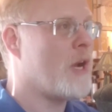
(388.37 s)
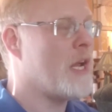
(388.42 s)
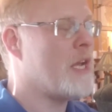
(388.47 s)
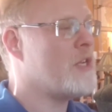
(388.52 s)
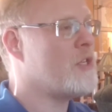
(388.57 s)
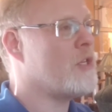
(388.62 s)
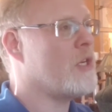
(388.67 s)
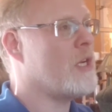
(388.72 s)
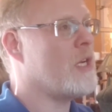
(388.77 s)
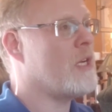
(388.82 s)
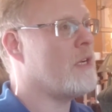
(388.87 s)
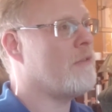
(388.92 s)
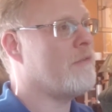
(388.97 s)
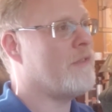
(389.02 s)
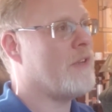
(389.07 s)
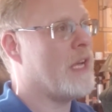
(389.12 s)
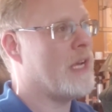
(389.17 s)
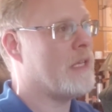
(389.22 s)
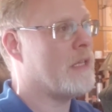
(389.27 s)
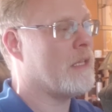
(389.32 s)
range
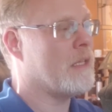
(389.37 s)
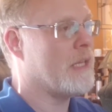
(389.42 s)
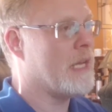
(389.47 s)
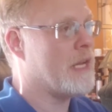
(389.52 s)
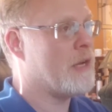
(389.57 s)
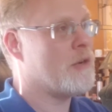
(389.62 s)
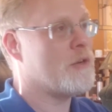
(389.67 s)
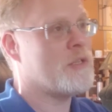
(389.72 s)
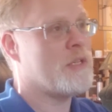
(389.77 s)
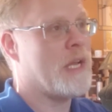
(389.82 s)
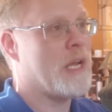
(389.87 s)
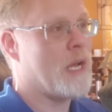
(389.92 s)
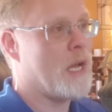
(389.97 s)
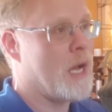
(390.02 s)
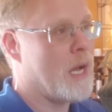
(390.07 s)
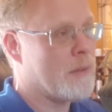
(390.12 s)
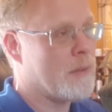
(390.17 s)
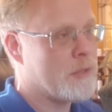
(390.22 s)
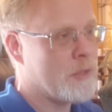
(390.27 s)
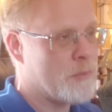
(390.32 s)
of like the leaders, like
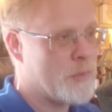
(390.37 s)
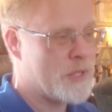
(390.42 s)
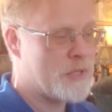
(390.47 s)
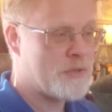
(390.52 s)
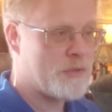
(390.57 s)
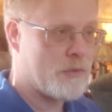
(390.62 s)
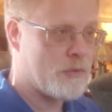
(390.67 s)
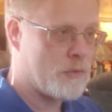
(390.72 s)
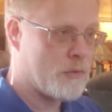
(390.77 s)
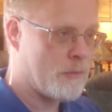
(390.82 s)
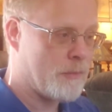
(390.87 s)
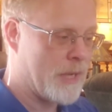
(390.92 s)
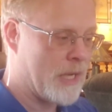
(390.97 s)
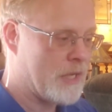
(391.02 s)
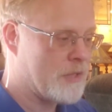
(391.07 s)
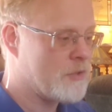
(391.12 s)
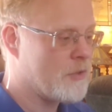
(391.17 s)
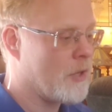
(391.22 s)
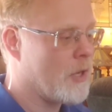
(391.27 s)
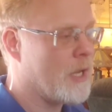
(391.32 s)
Optimus or
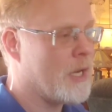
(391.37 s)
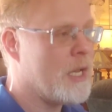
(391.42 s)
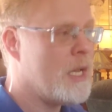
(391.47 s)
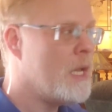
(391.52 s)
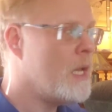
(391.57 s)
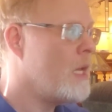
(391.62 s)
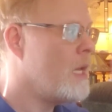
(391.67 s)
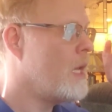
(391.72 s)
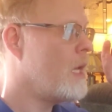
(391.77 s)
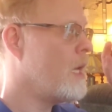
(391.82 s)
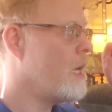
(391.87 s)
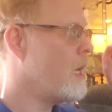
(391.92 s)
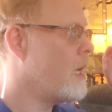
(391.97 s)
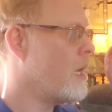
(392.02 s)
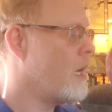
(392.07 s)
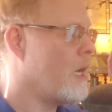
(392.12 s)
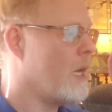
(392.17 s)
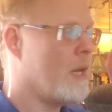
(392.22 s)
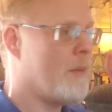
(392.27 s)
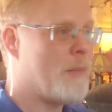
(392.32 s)
Megatron.
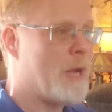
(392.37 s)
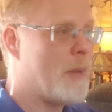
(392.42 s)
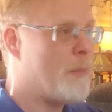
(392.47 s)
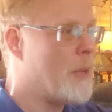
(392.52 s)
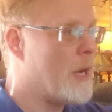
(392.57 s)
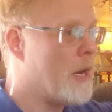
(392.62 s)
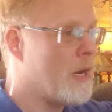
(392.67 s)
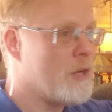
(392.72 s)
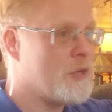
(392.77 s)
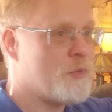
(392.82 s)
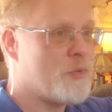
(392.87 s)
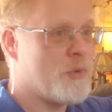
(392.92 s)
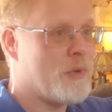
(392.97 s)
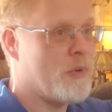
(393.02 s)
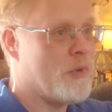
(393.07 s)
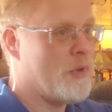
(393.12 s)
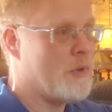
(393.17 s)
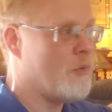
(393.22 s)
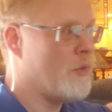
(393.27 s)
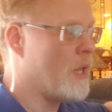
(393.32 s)
And my parents, were
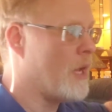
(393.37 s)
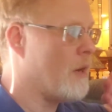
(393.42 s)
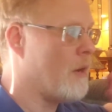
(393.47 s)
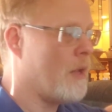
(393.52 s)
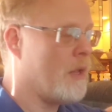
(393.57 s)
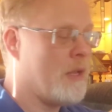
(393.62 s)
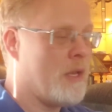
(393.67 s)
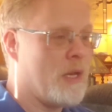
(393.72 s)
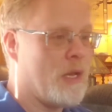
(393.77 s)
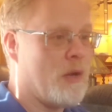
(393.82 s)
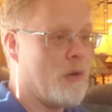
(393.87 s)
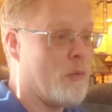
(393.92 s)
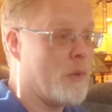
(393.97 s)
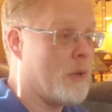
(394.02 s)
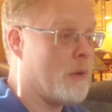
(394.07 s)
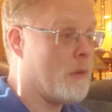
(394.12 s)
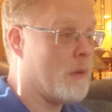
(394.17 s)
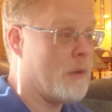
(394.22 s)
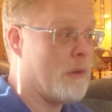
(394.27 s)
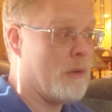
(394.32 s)
there, you
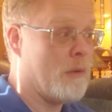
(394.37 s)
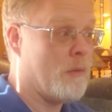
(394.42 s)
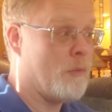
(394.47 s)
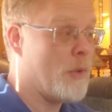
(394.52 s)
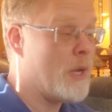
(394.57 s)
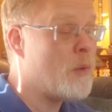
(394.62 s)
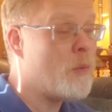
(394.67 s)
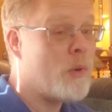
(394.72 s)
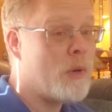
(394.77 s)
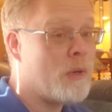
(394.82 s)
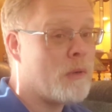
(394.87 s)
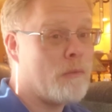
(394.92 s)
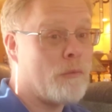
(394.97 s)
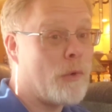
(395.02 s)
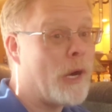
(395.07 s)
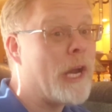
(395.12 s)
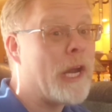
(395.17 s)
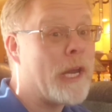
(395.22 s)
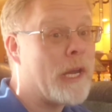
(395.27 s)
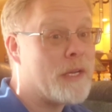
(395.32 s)
know, we weren't
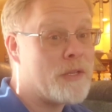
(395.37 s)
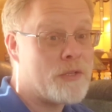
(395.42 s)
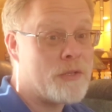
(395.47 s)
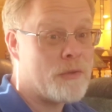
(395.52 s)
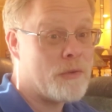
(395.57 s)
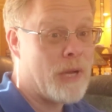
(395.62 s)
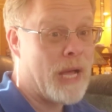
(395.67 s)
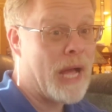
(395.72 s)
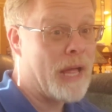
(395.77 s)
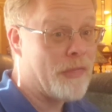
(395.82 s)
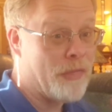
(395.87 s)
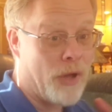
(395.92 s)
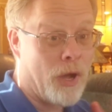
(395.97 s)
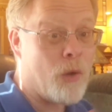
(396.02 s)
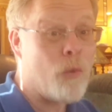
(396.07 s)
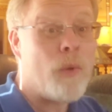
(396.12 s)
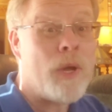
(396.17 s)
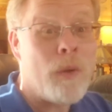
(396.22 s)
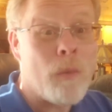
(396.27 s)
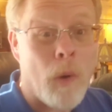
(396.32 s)
rich. I
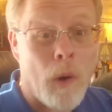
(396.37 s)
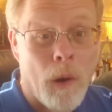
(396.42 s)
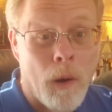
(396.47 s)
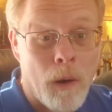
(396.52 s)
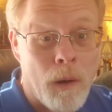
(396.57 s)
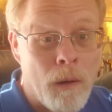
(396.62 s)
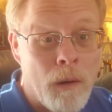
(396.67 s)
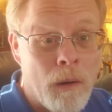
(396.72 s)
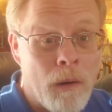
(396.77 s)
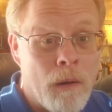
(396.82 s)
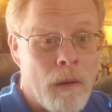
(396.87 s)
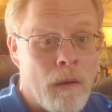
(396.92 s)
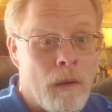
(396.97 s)
thought we were